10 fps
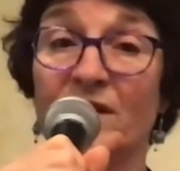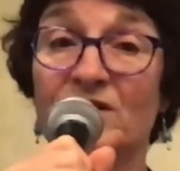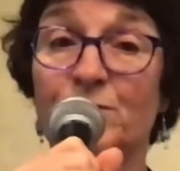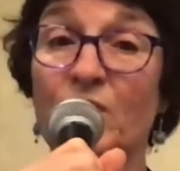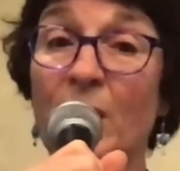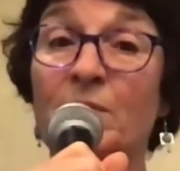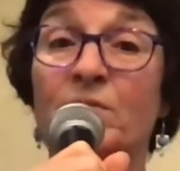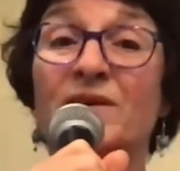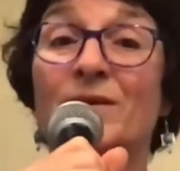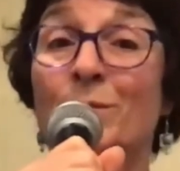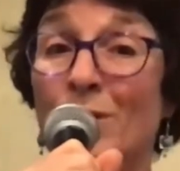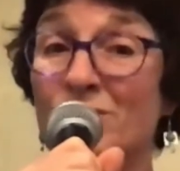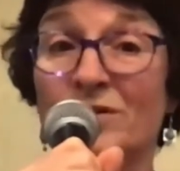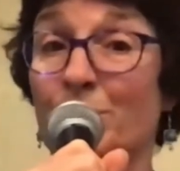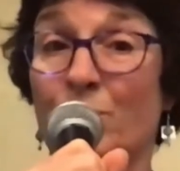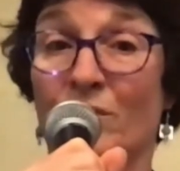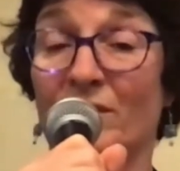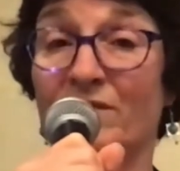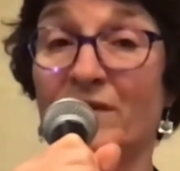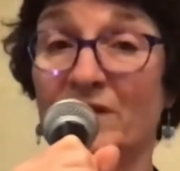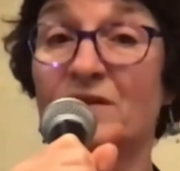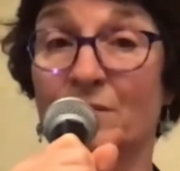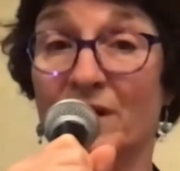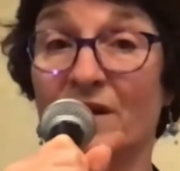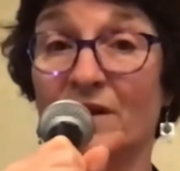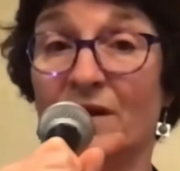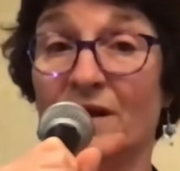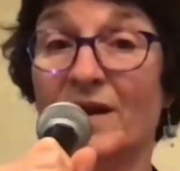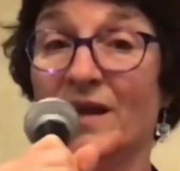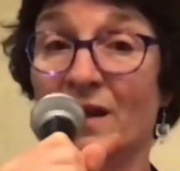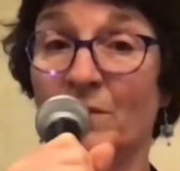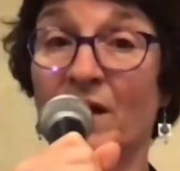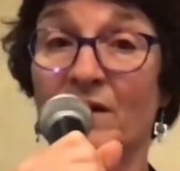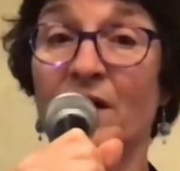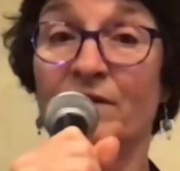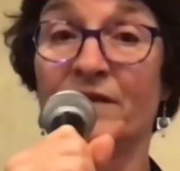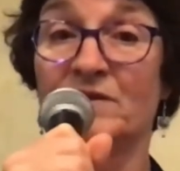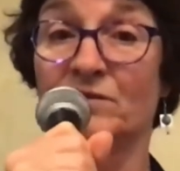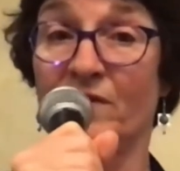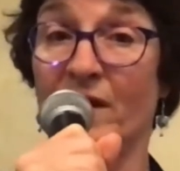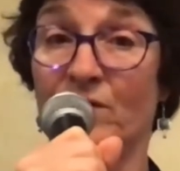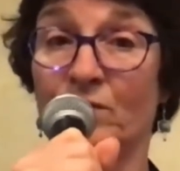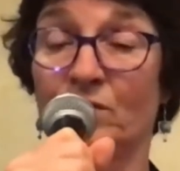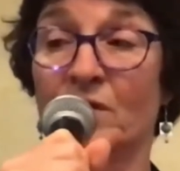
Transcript: is probably the most important thing to me in my life as a value.